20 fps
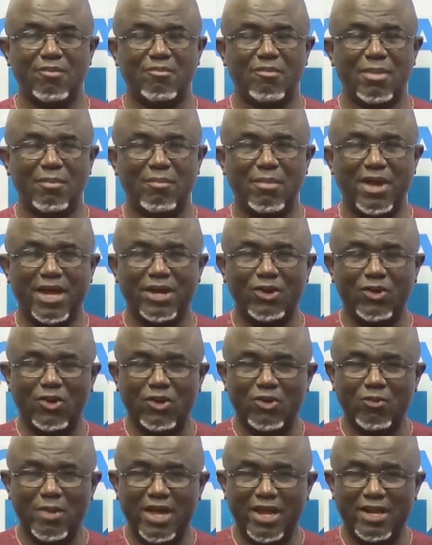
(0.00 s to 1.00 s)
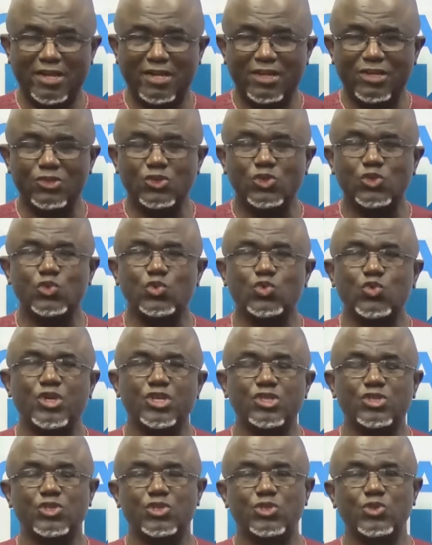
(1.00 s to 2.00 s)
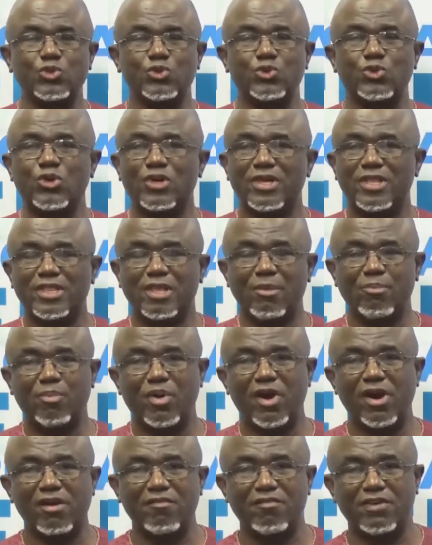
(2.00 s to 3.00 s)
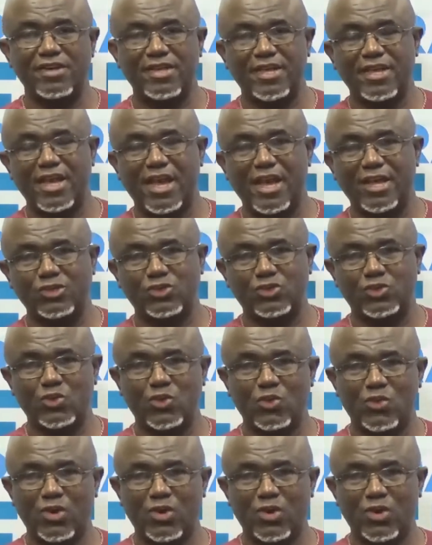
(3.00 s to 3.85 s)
my mind automatically switched to the poverty I saw